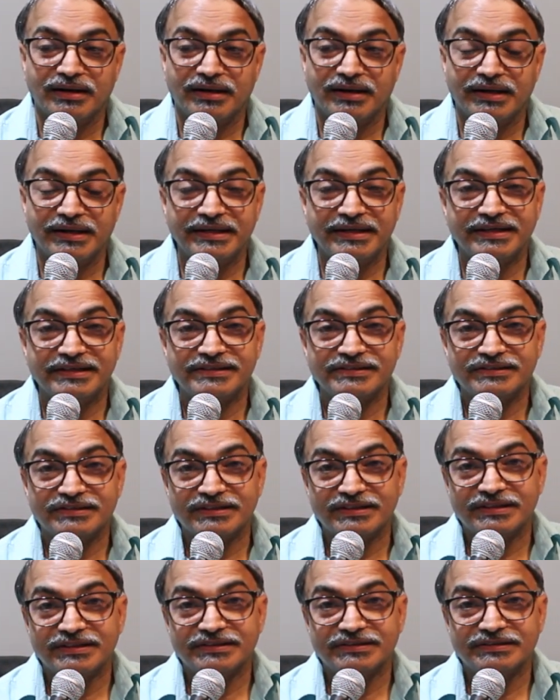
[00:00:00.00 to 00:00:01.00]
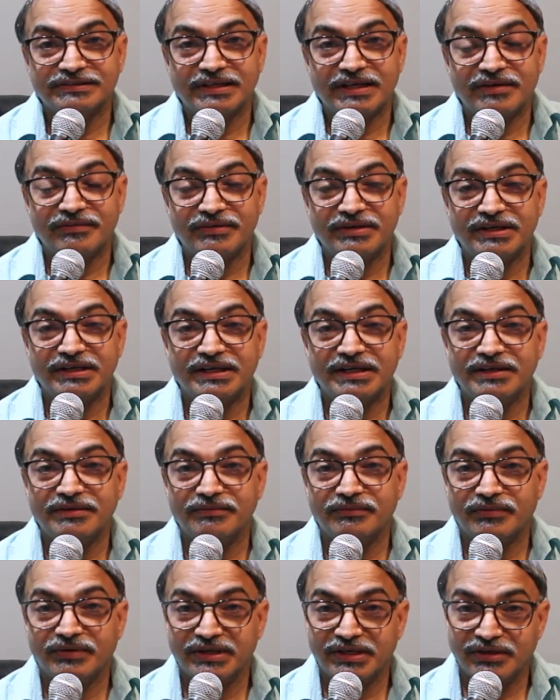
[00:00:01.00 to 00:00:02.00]
I answered
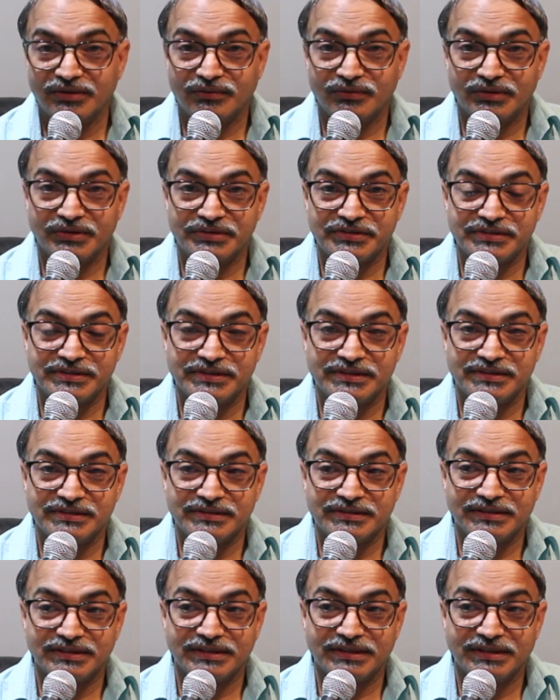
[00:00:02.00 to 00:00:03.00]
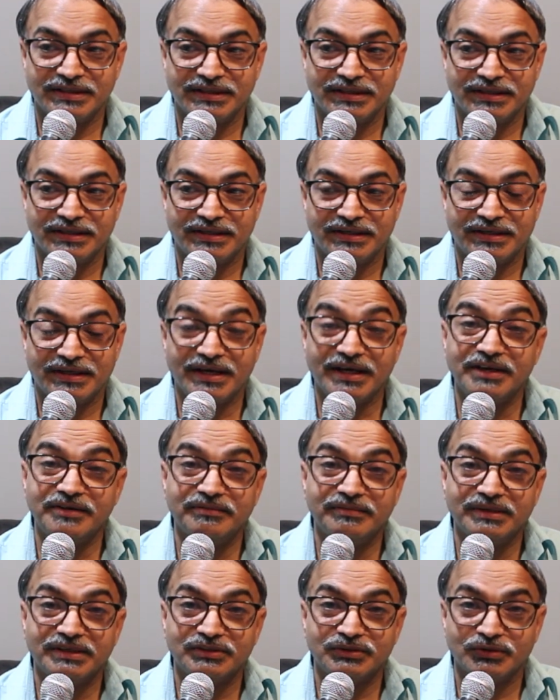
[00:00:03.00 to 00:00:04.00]
71 questions and
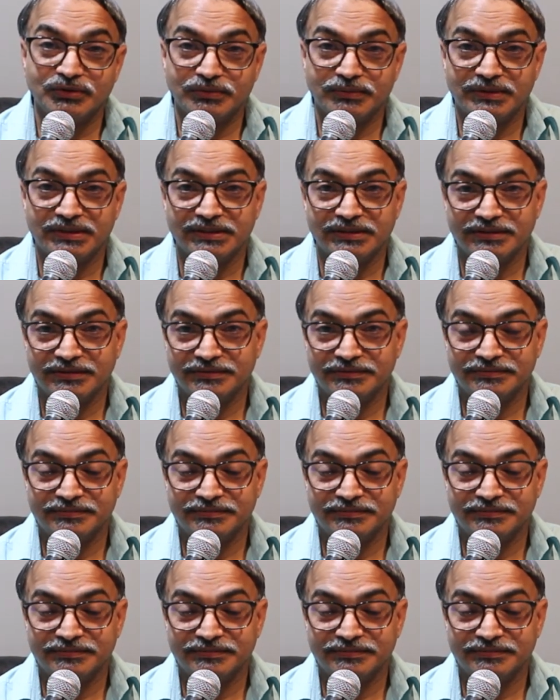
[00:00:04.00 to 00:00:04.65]
time was over.